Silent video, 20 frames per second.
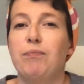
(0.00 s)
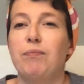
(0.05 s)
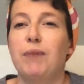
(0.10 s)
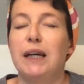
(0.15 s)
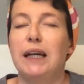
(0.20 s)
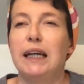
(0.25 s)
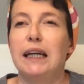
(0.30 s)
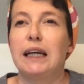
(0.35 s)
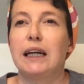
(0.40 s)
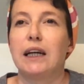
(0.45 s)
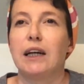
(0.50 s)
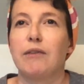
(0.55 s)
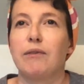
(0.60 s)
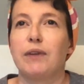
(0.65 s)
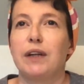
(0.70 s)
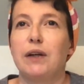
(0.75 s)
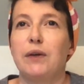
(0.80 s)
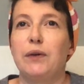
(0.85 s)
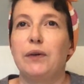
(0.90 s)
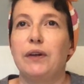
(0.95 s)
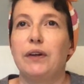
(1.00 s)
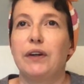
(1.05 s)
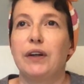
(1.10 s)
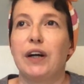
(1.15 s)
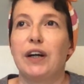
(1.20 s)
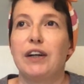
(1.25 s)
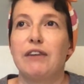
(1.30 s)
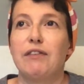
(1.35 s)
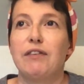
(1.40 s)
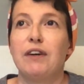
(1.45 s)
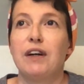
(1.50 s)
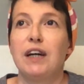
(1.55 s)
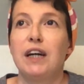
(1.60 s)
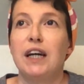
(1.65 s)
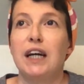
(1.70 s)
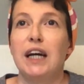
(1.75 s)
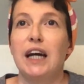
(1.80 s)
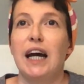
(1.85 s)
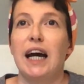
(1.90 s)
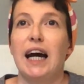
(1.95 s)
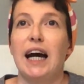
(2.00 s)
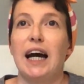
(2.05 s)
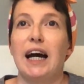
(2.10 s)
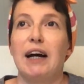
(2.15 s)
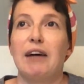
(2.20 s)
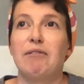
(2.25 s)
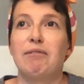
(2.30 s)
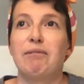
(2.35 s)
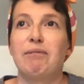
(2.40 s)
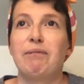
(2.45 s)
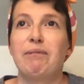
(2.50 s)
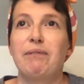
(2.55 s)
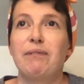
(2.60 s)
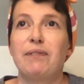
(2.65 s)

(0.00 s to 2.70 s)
being a company who can kind of,